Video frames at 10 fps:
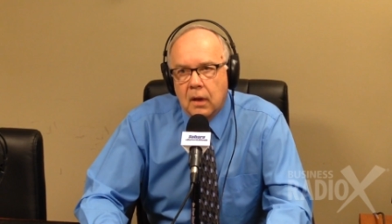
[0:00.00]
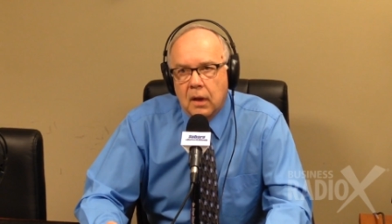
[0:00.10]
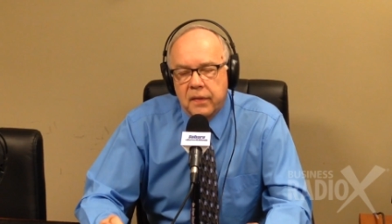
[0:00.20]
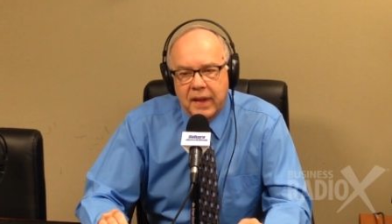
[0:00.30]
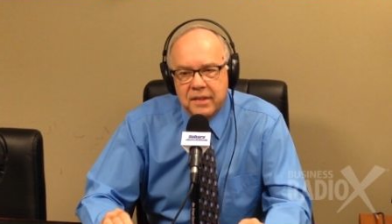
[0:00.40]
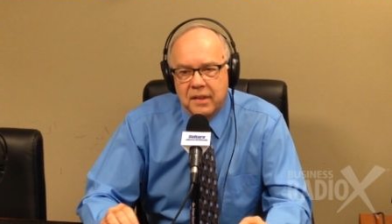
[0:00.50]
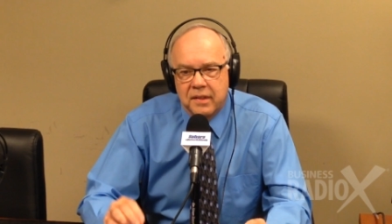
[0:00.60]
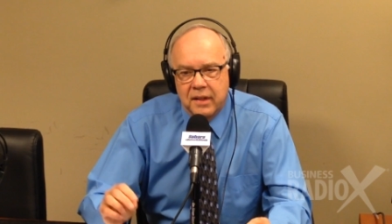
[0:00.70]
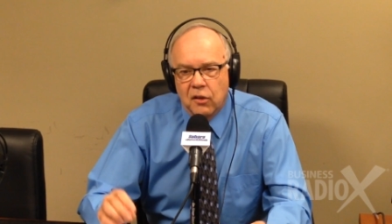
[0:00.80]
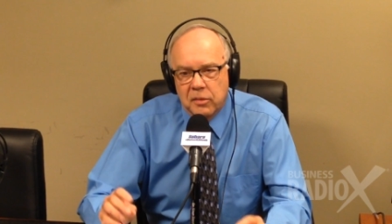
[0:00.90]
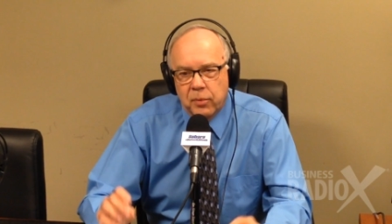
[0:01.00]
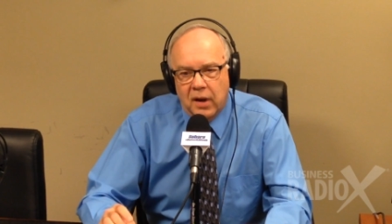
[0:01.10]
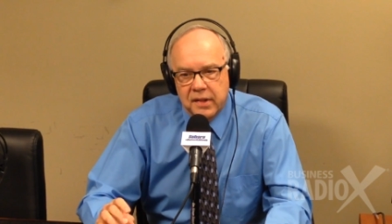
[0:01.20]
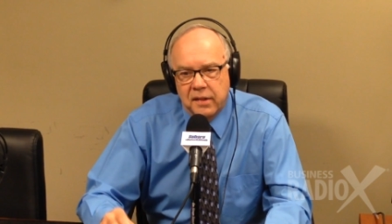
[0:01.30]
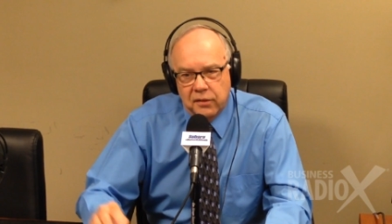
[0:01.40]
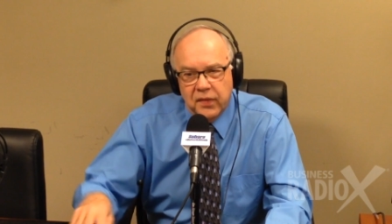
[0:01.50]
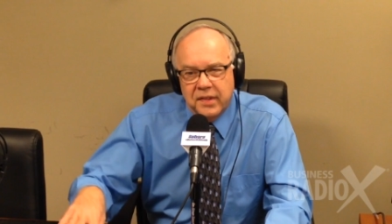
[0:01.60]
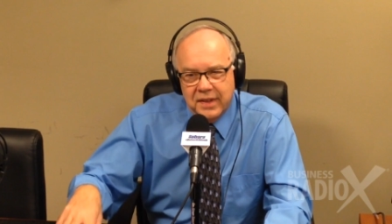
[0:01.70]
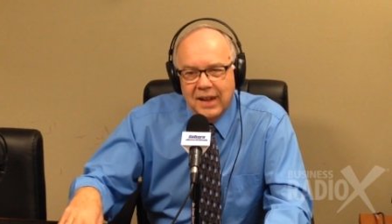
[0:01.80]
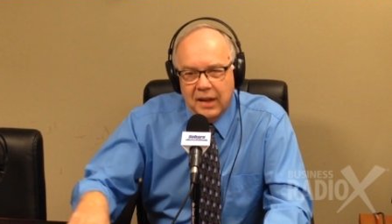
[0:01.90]
That's the sales process or the
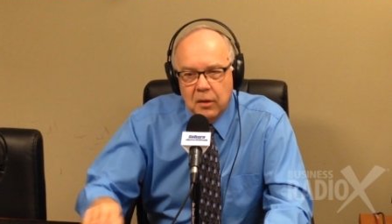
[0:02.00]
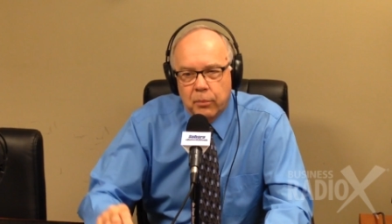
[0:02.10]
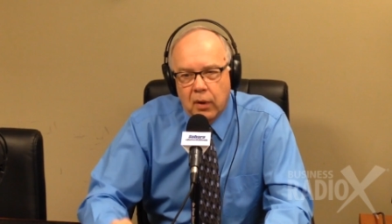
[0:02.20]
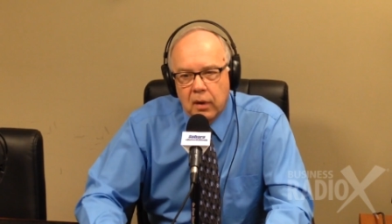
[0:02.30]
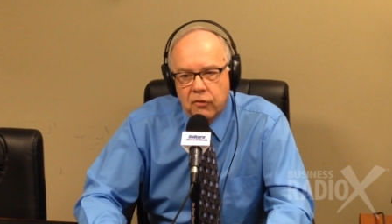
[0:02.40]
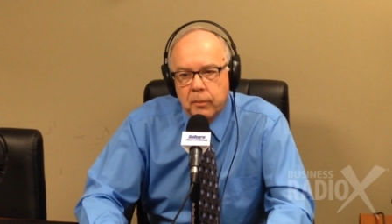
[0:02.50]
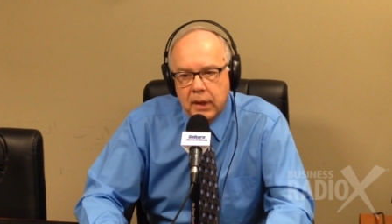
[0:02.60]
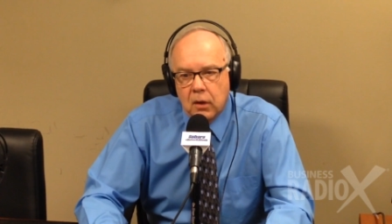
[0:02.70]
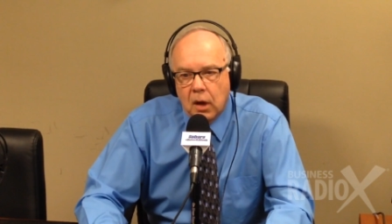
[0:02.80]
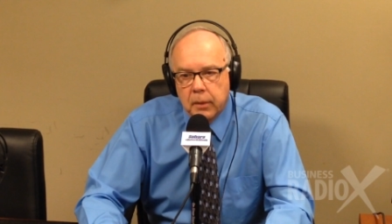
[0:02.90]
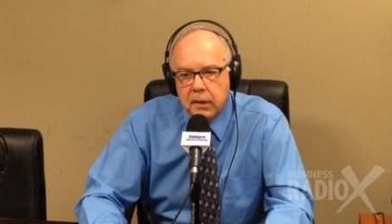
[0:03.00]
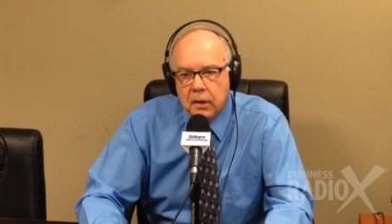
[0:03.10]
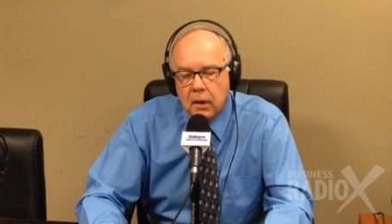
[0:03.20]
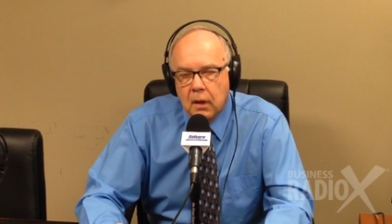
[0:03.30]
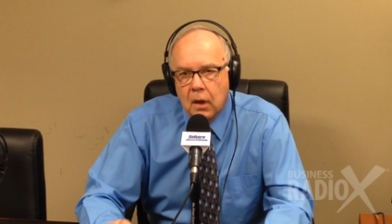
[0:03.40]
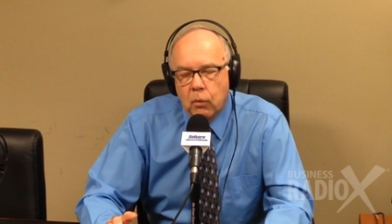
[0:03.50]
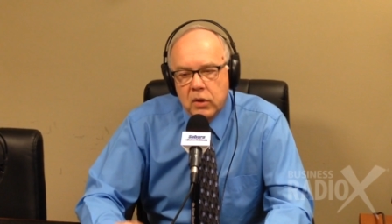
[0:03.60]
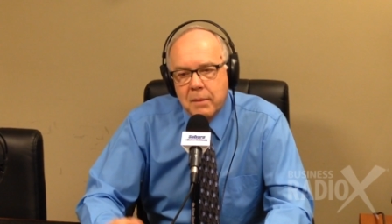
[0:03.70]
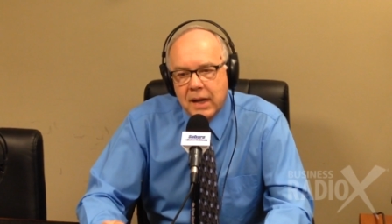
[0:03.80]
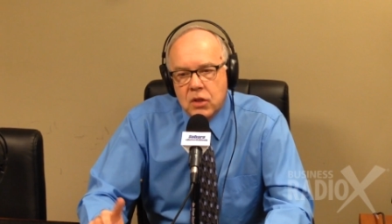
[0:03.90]
selling part of Meconomics. When
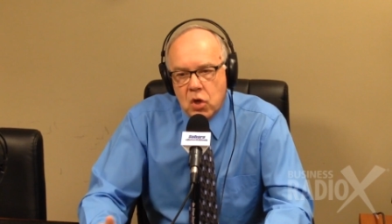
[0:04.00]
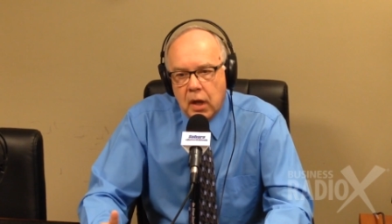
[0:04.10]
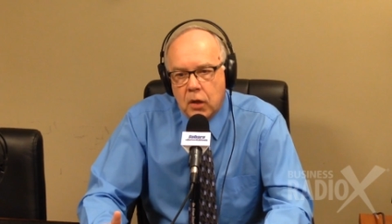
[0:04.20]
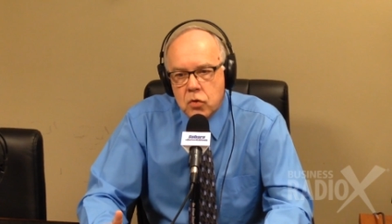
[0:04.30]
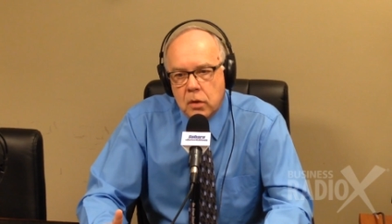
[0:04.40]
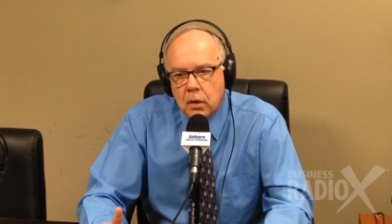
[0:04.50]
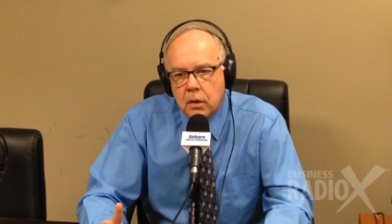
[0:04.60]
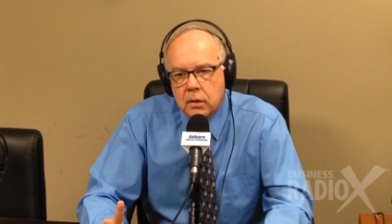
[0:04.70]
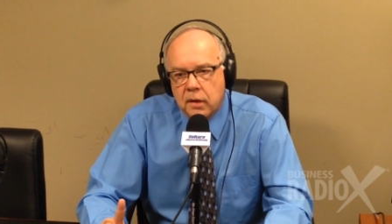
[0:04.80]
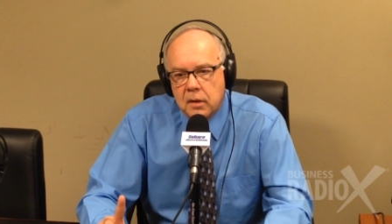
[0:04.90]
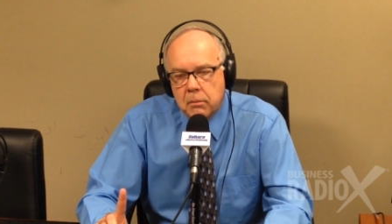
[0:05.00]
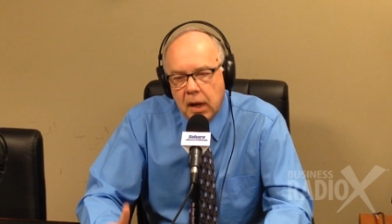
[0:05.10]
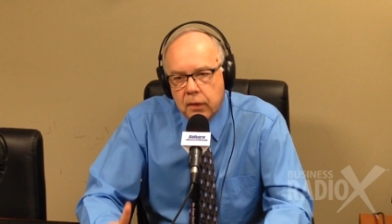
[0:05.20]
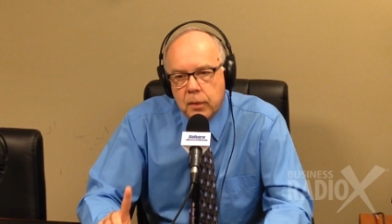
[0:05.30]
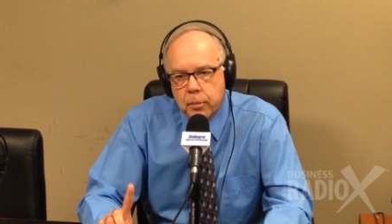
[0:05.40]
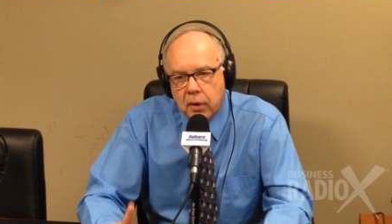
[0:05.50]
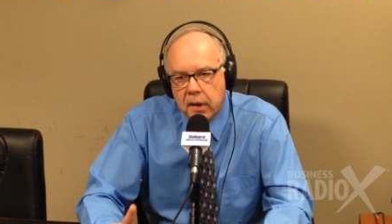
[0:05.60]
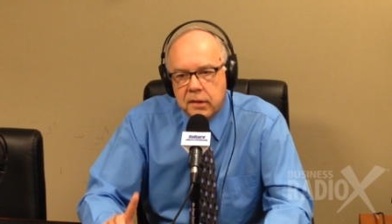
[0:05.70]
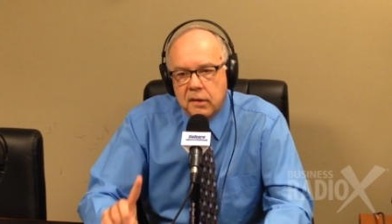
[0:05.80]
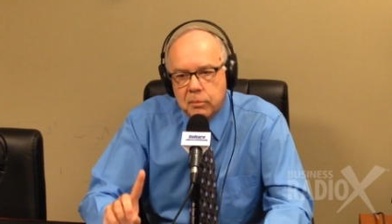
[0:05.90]
you make a change, does it make the
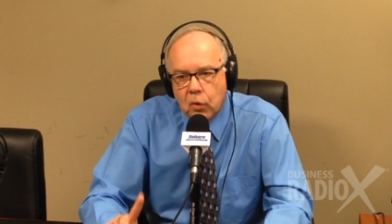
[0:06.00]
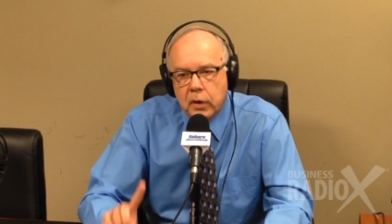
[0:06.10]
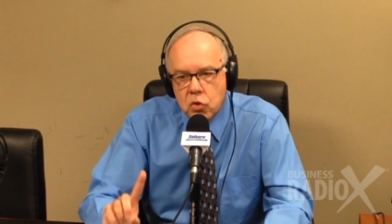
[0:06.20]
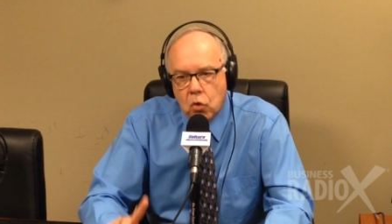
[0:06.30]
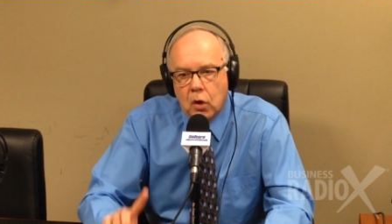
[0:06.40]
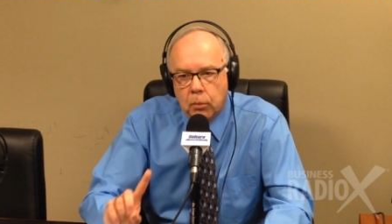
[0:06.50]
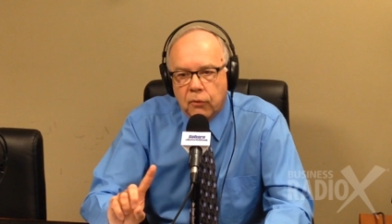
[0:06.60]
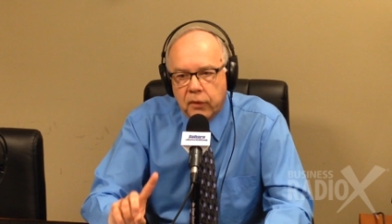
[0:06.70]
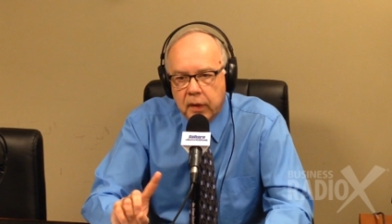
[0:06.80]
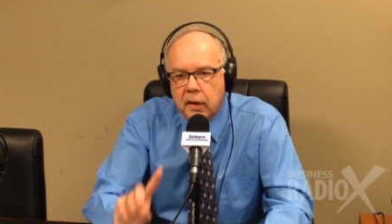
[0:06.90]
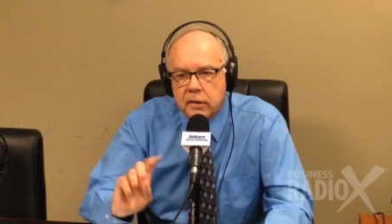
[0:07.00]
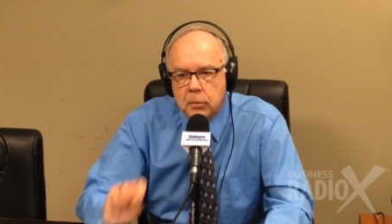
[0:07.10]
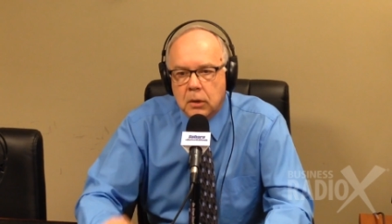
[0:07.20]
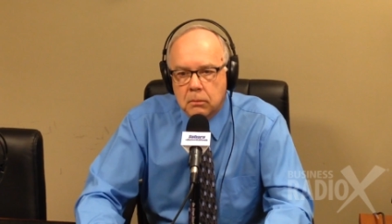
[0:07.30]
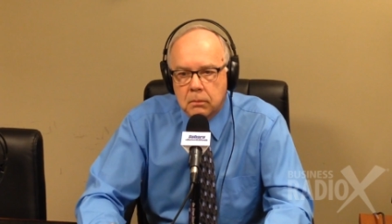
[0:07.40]
process more enjoyable for the customer?